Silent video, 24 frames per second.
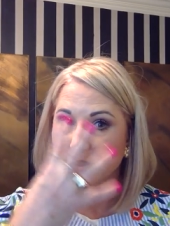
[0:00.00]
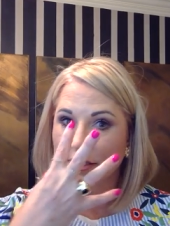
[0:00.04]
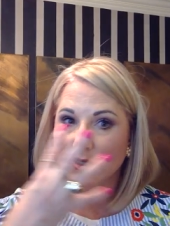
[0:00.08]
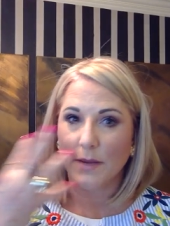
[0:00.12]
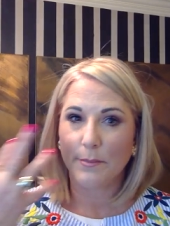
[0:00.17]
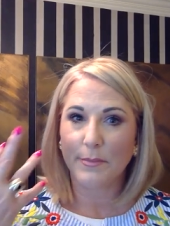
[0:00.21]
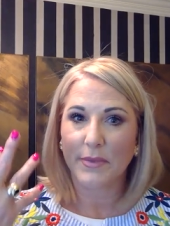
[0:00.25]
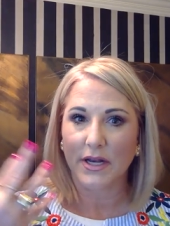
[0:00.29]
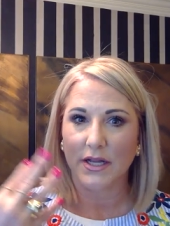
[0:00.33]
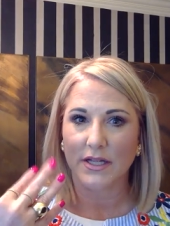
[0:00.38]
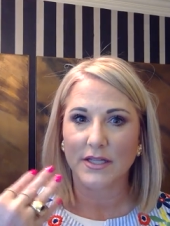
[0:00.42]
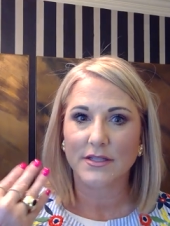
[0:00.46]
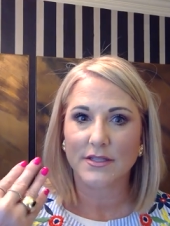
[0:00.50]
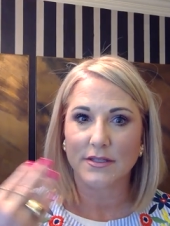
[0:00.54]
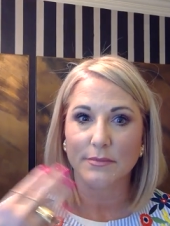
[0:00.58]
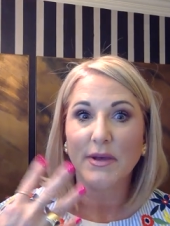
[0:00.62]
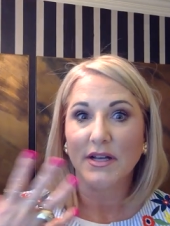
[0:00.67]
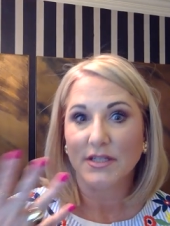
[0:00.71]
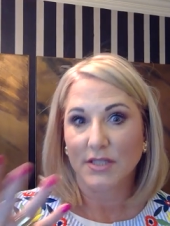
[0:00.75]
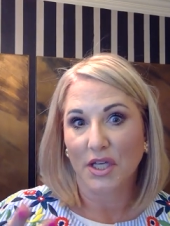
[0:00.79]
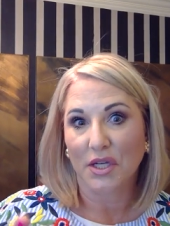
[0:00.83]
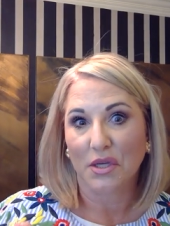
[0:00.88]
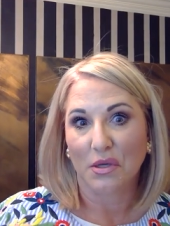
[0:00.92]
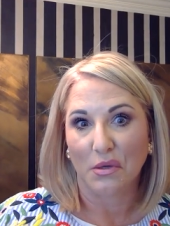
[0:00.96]
I mean, it
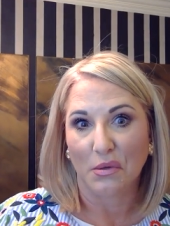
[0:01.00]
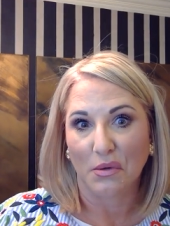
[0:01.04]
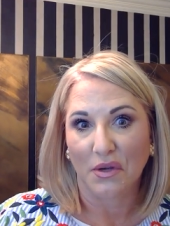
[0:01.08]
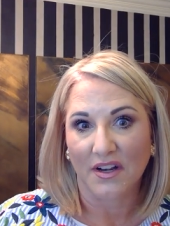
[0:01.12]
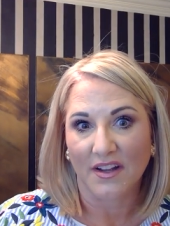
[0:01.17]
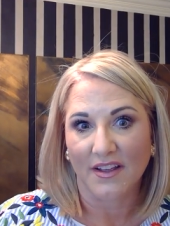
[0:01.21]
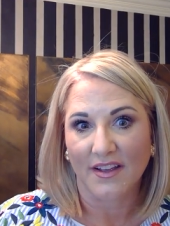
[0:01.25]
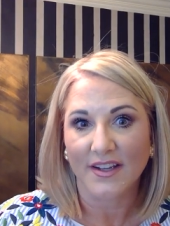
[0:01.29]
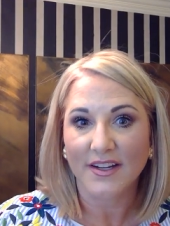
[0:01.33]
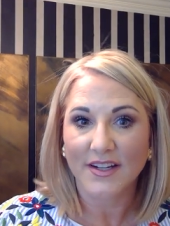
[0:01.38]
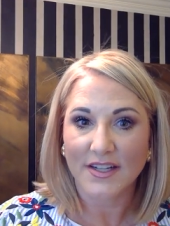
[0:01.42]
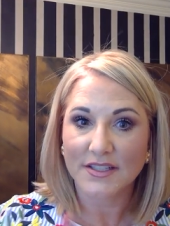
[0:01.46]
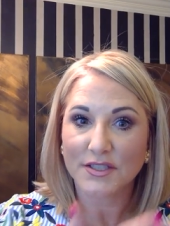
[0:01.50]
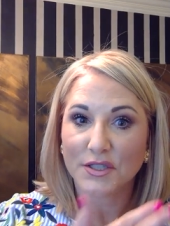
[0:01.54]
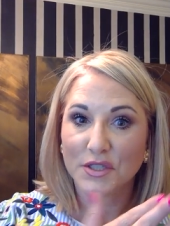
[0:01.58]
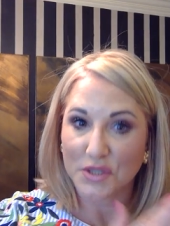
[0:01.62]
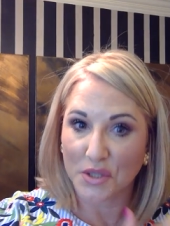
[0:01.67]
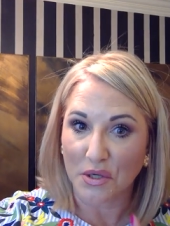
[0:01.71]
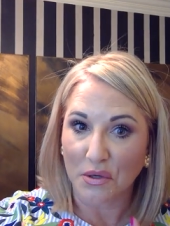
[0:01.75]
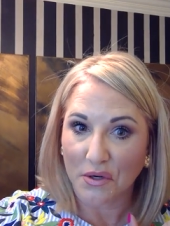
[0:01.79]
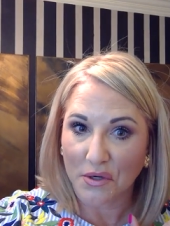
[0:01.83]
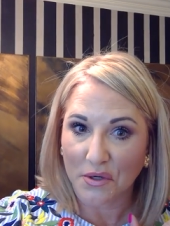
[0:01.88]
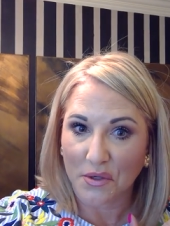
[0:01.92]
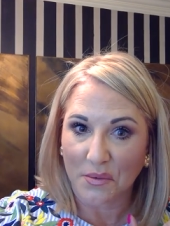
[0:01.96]
smells like coconut because there's
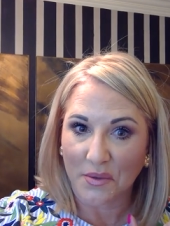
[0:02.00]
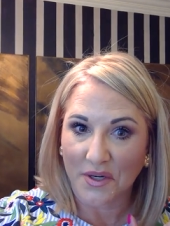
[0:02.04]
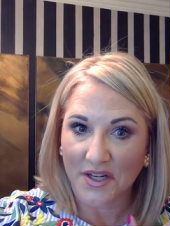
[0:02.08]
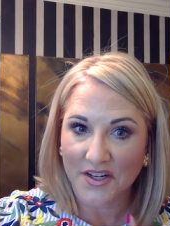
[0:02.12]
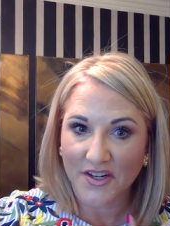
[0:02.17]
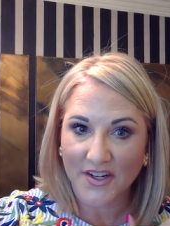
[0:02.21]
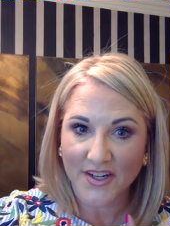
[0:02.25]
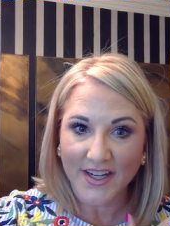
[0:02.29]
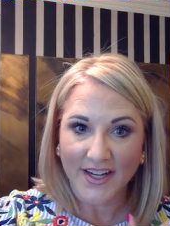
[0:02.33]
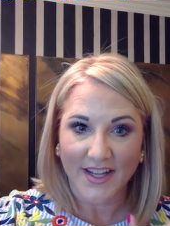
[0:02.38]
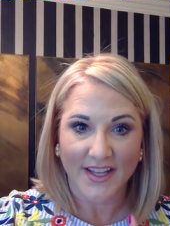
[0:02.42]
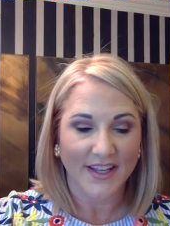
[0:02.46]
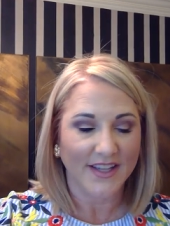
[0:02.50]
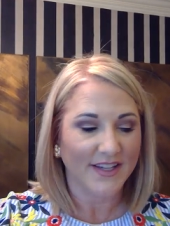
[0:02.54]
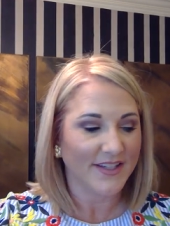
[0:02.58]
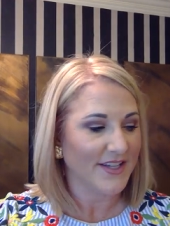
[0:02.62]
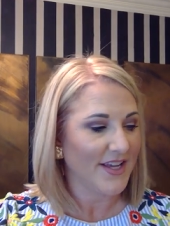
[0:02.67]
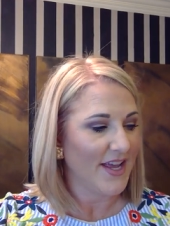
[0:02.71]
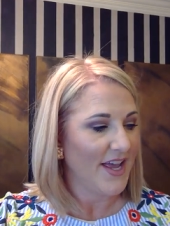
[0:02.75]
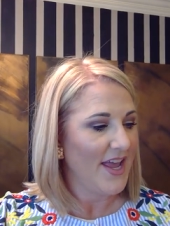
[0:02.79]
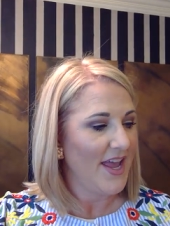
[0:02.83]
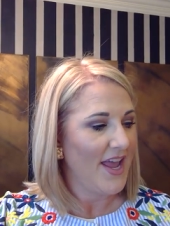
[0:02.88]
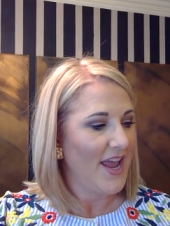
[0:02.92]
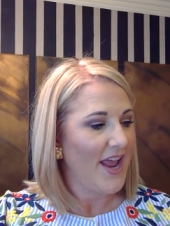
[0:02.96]
coconut water in it,
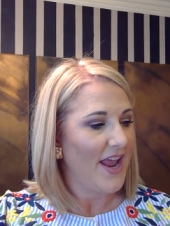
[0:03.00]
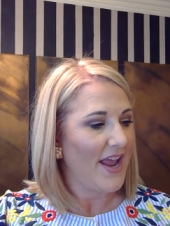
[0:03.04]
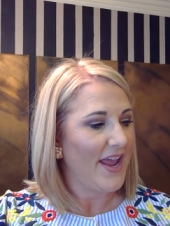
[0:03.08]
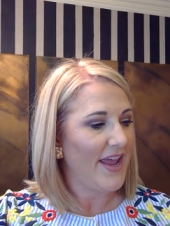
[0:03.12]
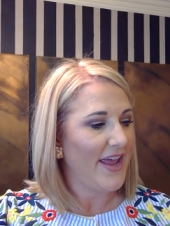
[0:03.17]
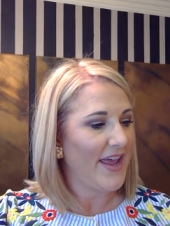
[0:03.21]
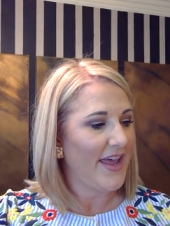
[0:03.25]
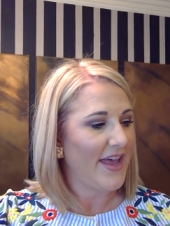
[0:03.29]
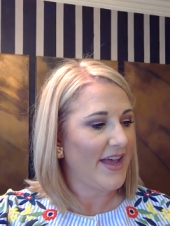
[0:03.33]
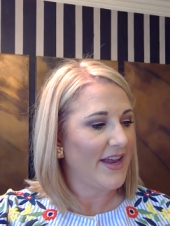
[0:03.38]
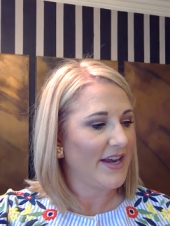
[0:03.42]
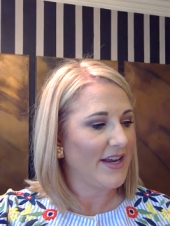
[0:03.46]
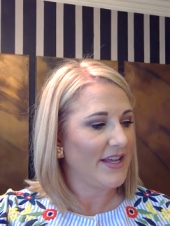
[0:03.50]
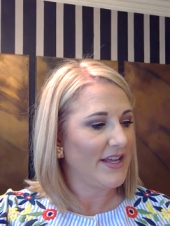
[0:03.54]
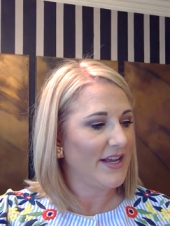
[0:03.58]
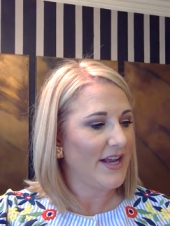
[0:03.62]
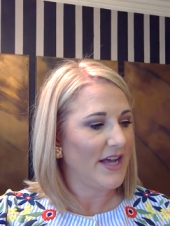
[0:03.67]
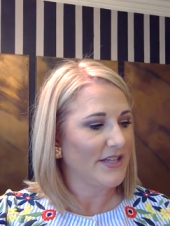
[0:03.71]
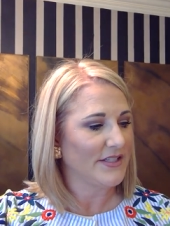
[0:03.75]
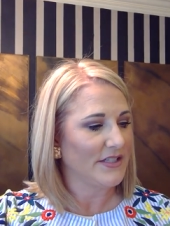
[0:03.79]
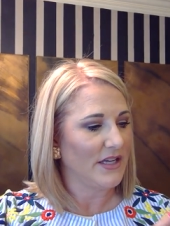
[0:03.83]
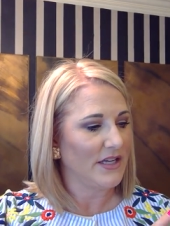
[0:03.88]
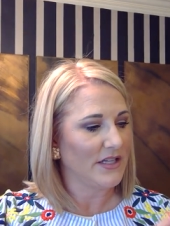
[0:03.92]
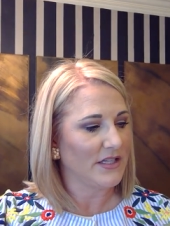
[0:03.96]
and it
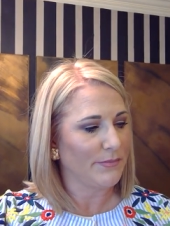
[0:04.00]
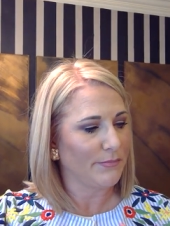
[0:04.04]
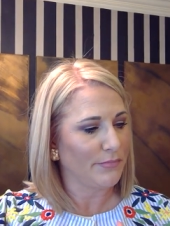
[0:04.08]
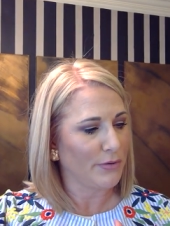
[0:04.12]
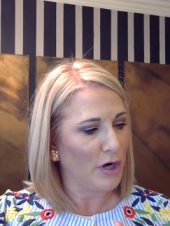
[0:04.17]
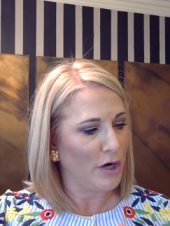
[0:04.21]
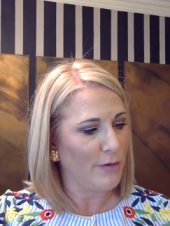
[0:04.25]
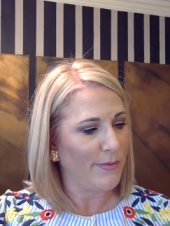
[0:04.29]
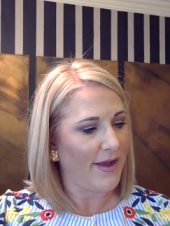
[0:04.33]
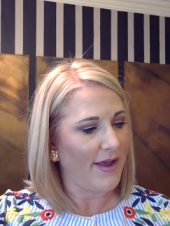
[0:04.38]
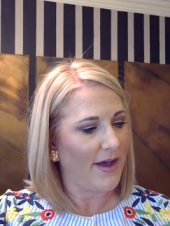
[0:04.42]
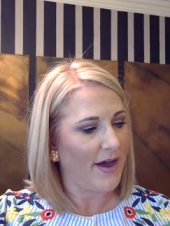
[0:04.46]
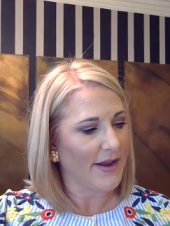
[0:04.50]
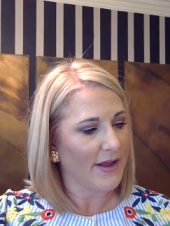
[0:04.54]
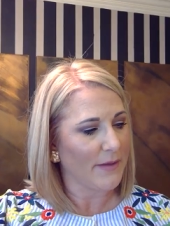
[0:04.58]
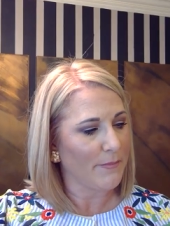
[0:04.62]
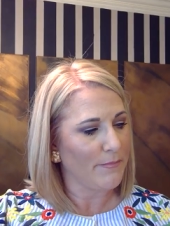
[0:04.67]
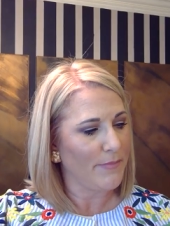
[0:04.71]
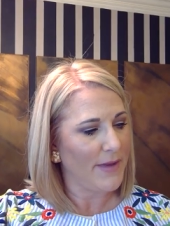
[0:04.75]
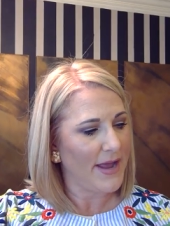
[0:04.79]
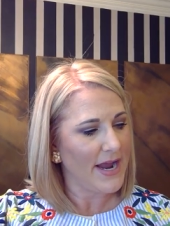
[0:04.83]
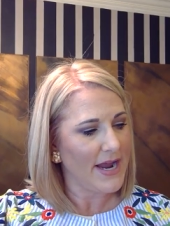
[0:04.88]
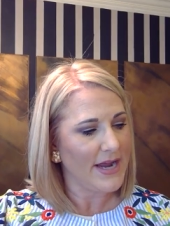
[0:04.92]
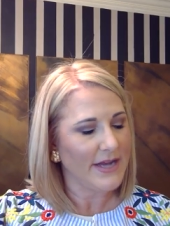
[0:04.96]
has it's
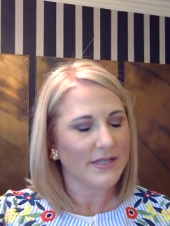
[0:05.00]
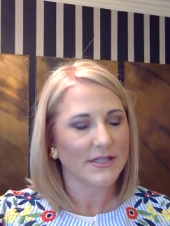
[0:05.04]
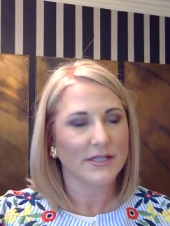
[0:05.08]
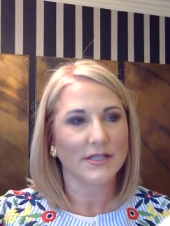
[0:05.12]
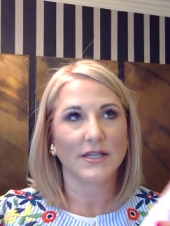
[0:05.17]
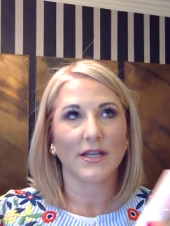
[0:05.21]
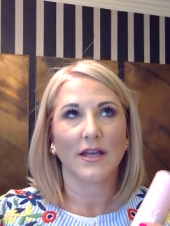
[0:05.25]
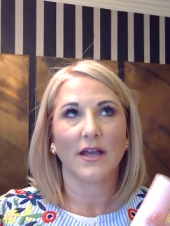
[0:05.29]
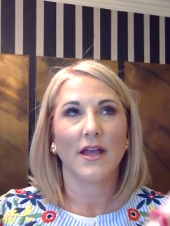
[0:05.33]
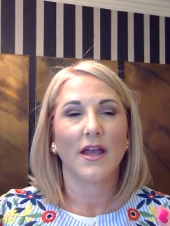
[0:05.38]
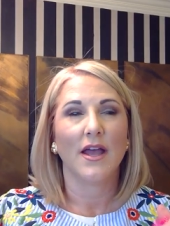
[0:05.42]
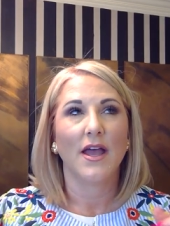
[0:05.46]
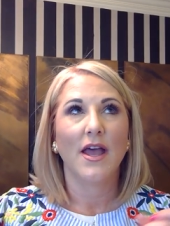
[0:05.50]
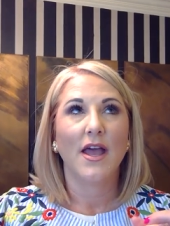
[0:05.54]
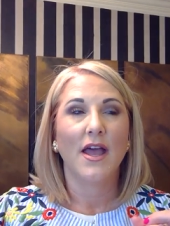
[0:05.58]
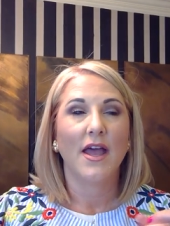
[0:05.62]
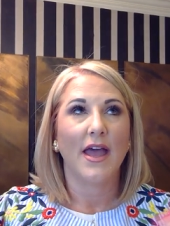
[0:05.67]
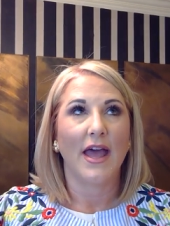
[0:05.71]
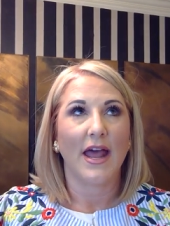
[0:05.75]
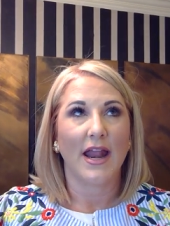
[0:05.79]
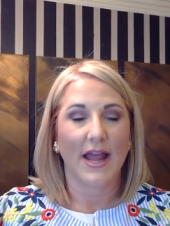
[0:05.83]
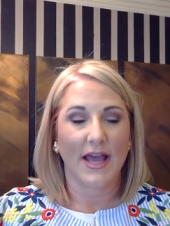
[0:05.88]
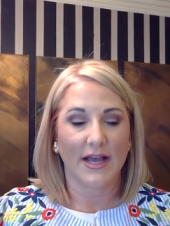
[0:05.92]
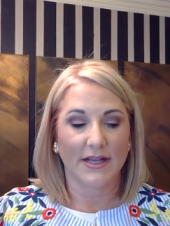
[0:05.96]
probiotic-based,
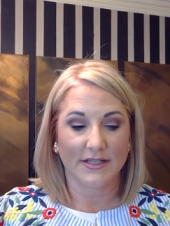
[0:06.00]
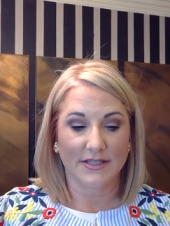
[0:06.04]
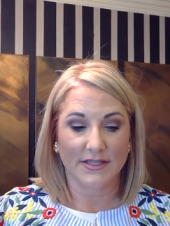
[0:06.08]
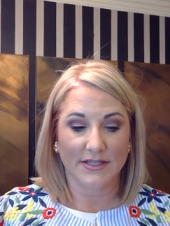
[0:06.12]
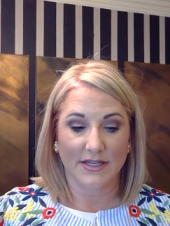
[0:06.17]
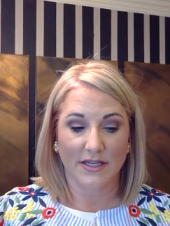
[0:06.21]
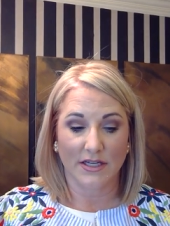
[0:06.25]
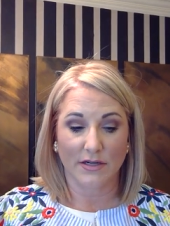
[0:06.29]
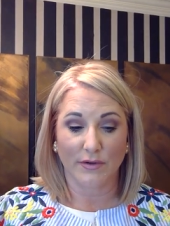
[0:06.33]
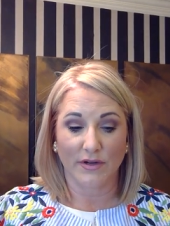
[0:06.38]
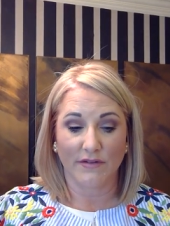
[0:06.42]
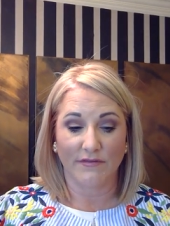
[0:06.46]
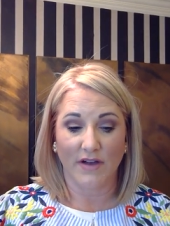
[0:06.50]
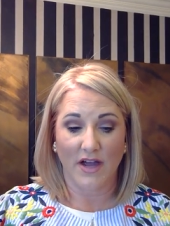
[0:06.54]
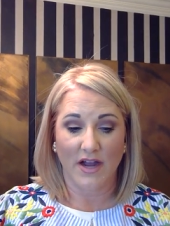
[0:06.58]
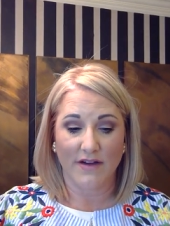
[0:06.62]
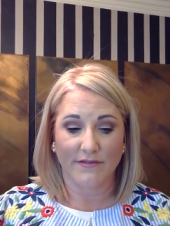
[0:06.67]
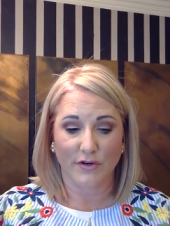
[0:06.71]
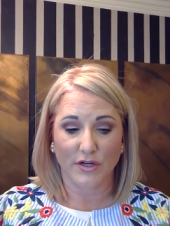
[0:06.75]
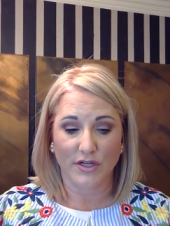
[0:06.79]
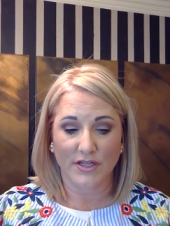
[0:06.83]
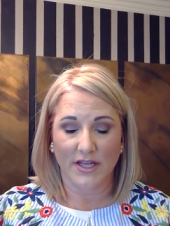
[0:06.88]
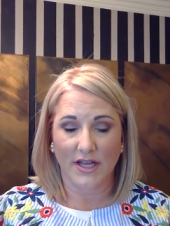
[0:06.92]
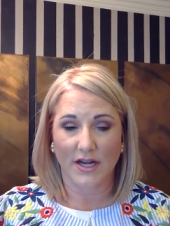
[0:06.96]
and it has skin
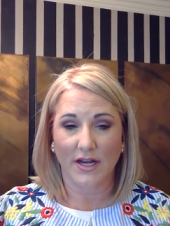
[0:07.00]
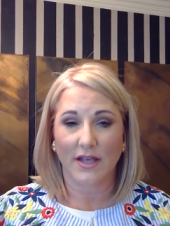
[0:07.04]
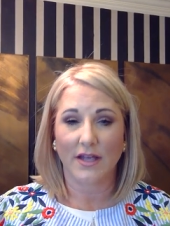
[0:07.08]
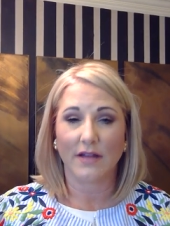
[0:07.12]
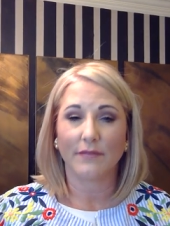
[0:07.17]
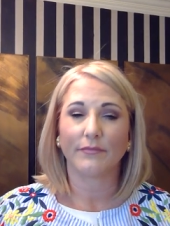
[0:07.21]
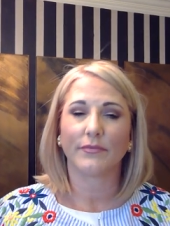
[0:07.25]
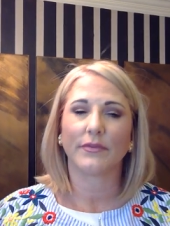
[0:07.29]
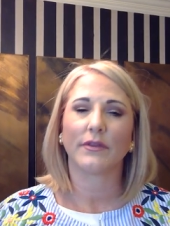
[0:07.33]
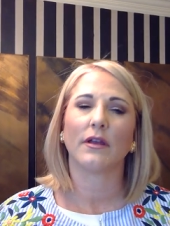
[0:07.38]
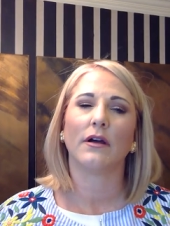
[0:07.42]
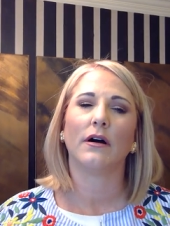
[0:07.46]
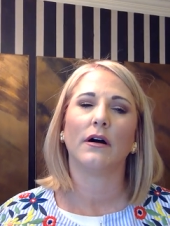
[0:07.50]
revivers in it.